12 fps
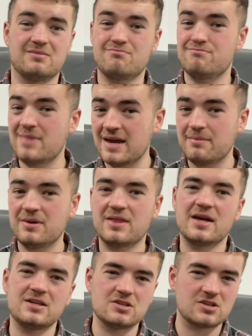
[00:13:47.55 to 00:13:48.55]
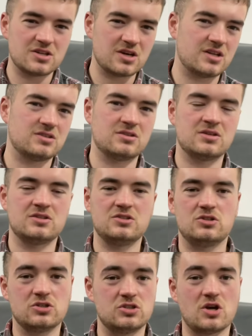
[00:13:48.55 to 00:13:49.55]
Maybe then you
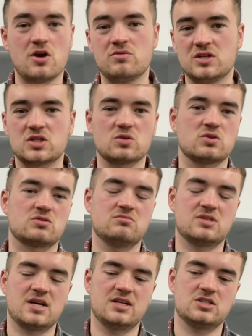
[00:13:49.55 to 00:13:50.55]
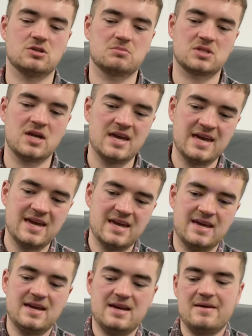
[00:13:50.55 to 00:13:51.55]
could only source from charity shops.
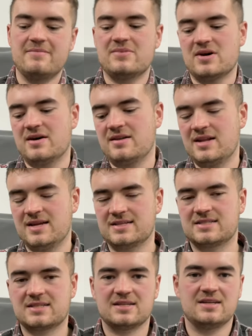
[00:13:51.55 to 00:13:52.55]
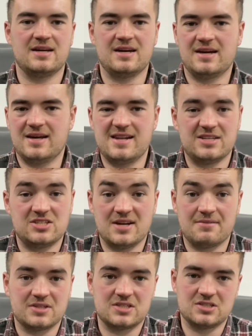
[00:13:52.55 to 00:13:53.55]
But unless you have
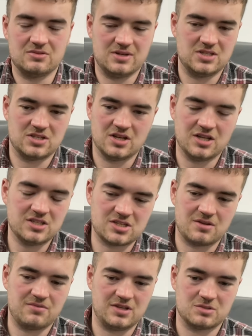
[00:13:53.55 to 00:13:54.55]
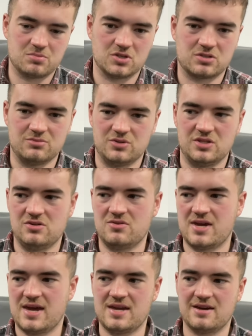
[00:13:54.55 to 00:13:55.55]
that situation, I just don't think it's possible in the
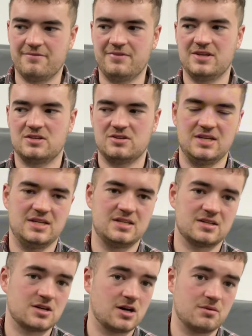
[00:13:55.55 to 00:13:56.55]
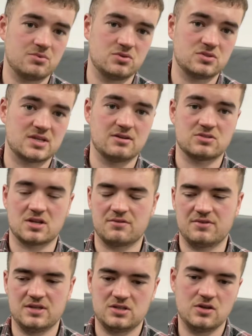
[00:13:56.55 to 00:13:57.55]
UK. I think you need car boot sales. I
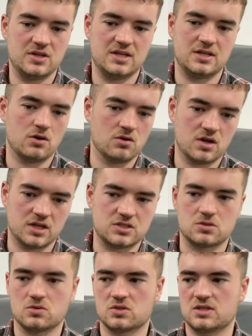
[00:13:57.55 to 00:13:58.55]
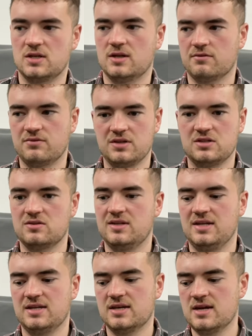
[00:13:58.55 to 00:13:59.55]
think you need online sourcing. I think you
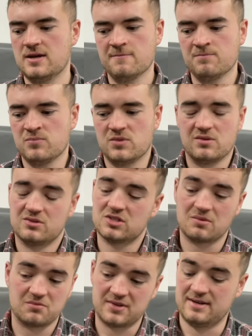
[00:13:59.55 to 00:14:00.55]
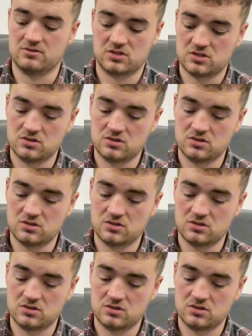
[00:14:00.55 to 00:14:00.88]
need something else.